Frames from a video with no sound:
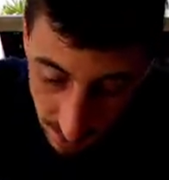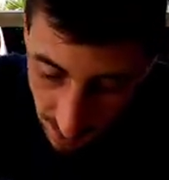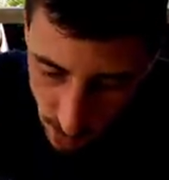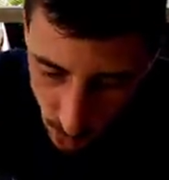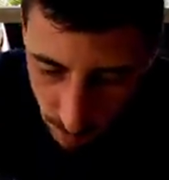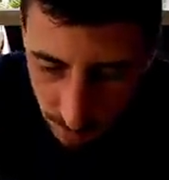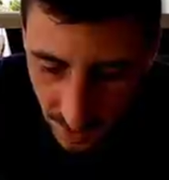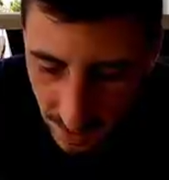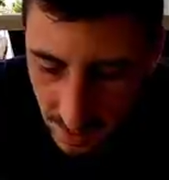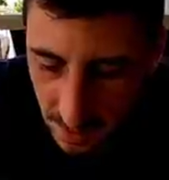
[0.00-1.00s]
potential.
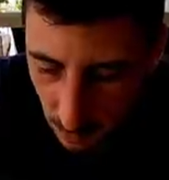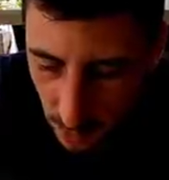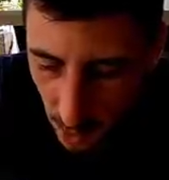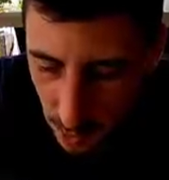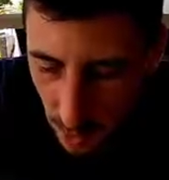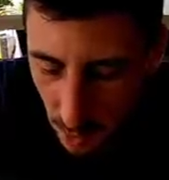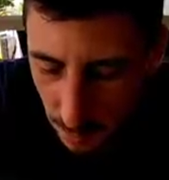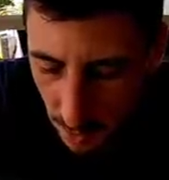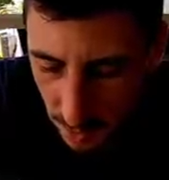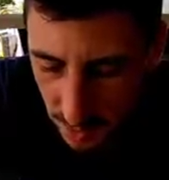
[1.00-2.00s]
And then there's a
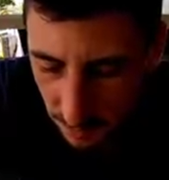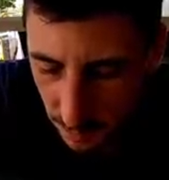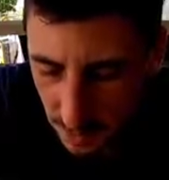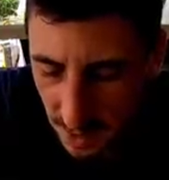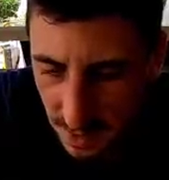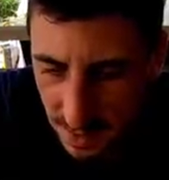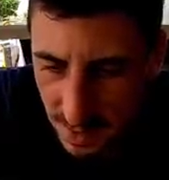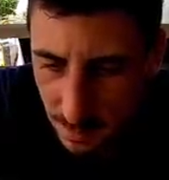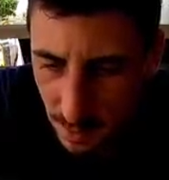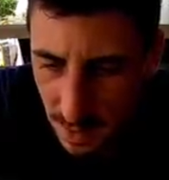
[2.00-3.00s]
$100 burst. If you get this
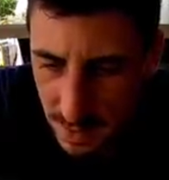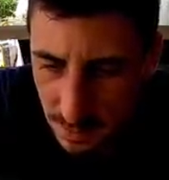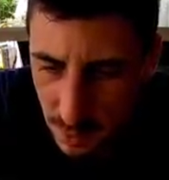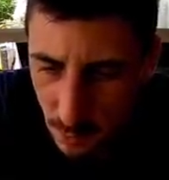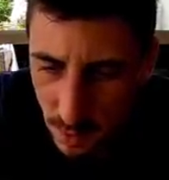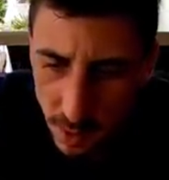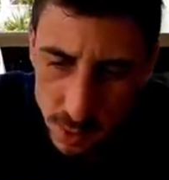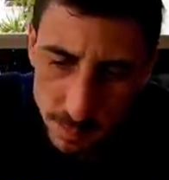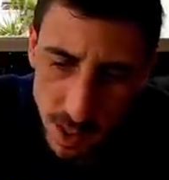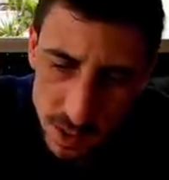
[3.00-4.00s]
symbol, guys, it means you win
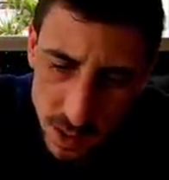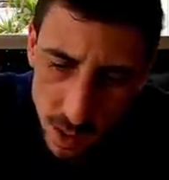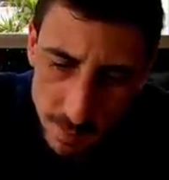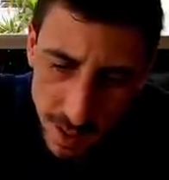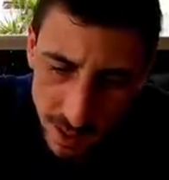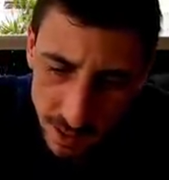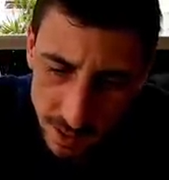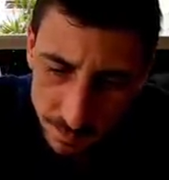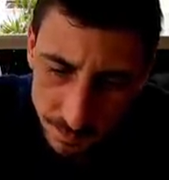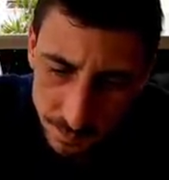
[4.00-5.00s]
100 bucks
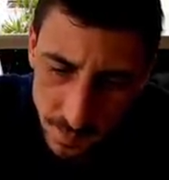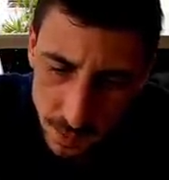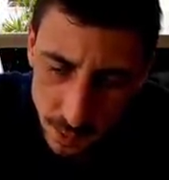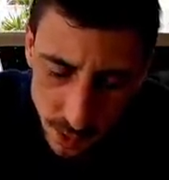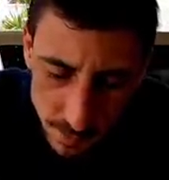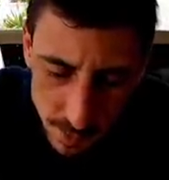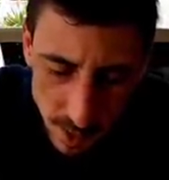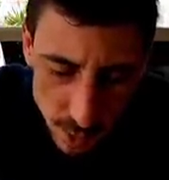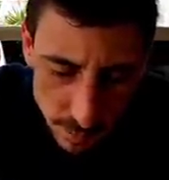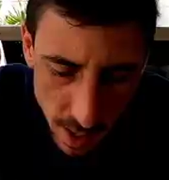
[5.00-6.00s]
automatically. You kaboom
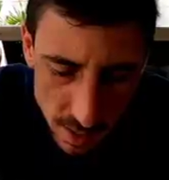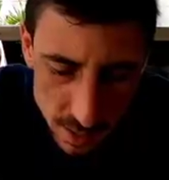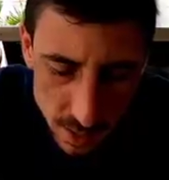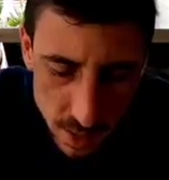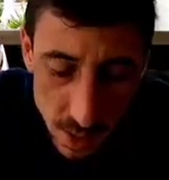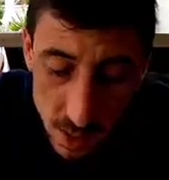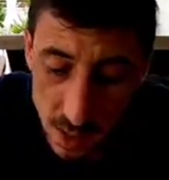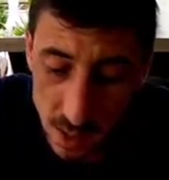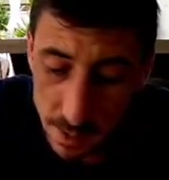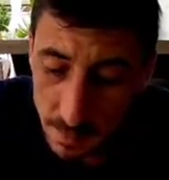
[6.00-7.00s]
100 bucks.
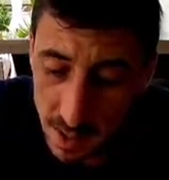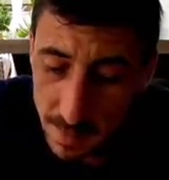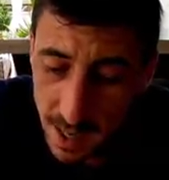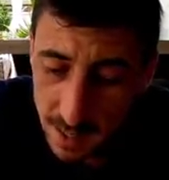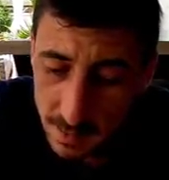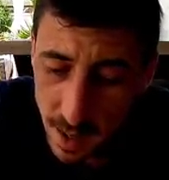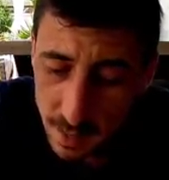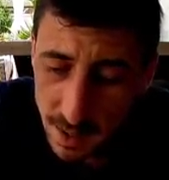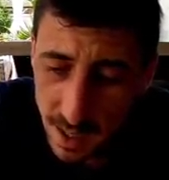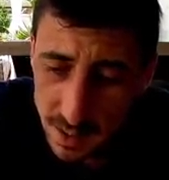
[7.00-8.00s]
Money bag at the
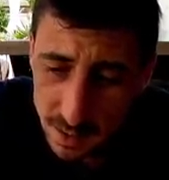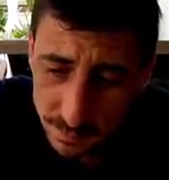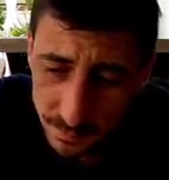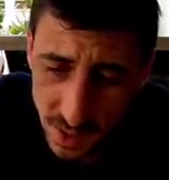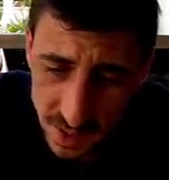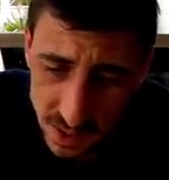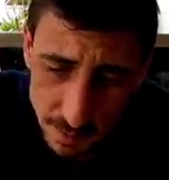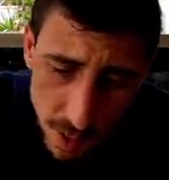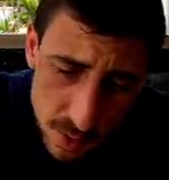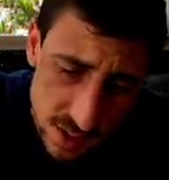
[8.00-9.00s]
bottom, guys. This is
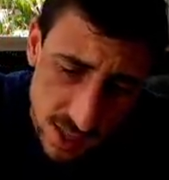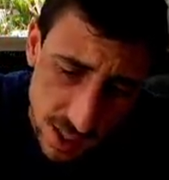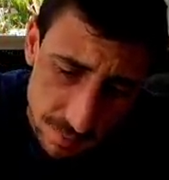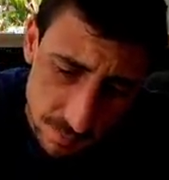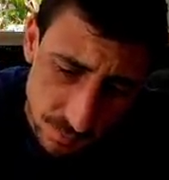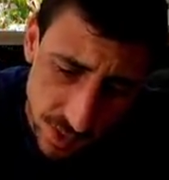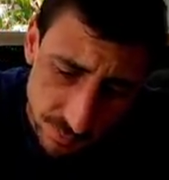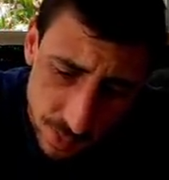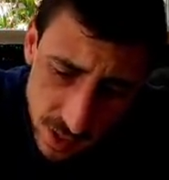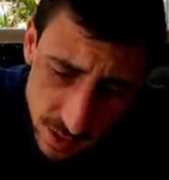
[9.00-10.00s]
a bonus game.
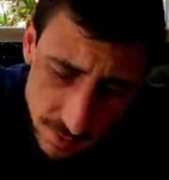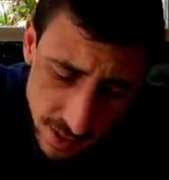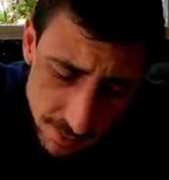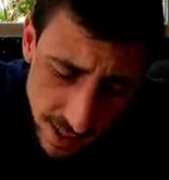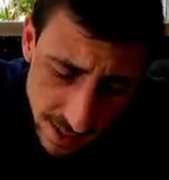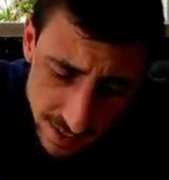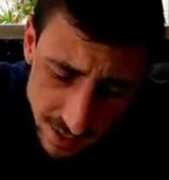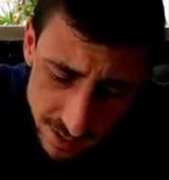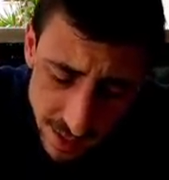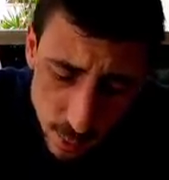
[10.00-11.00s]
If you get the money back,
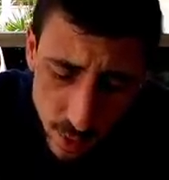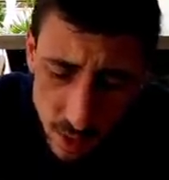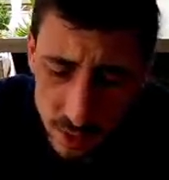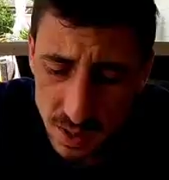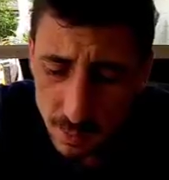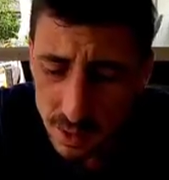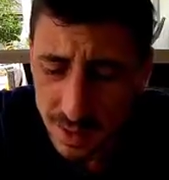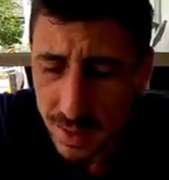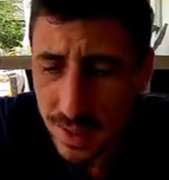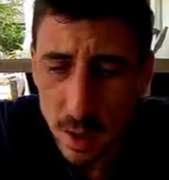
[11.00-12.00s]
guys, it's not a win-all symbol.
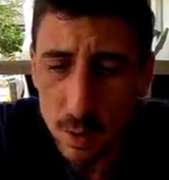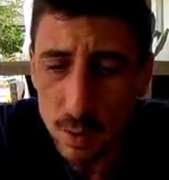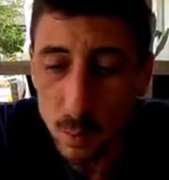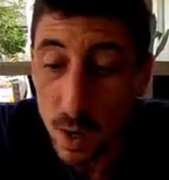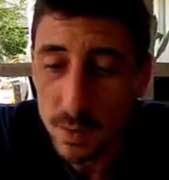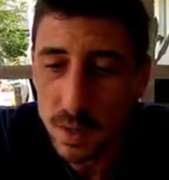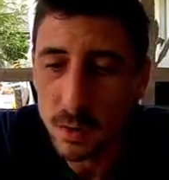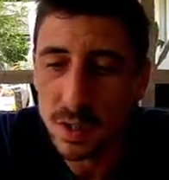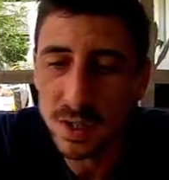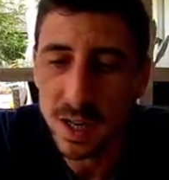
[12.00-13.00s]
This is the one of the
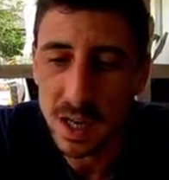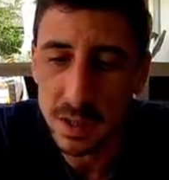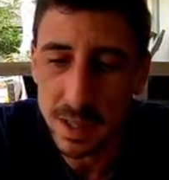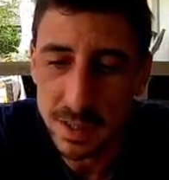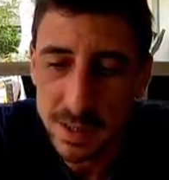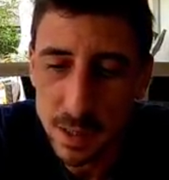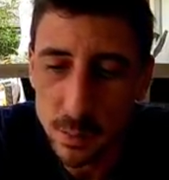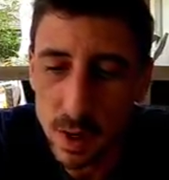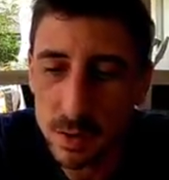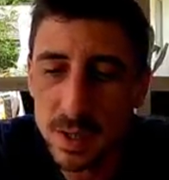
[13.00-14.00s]
only ticket that it's not a
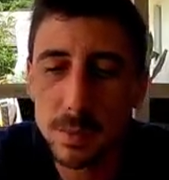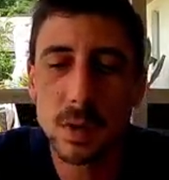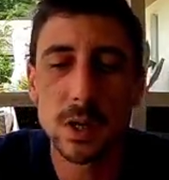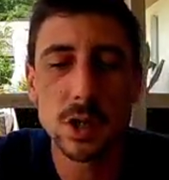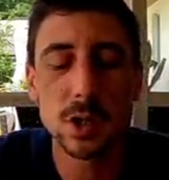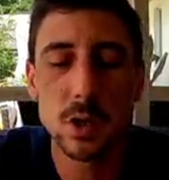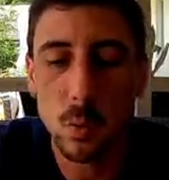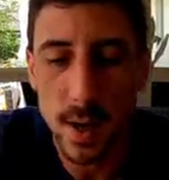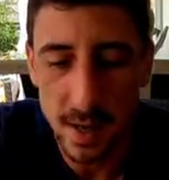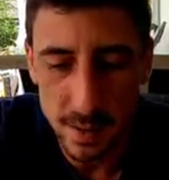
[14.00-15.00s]
win-all symbol. It's just a
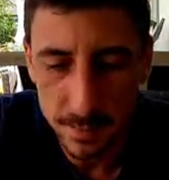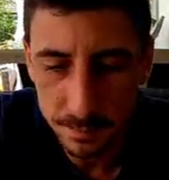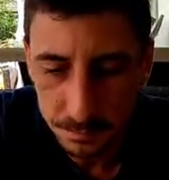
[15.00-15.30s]
win.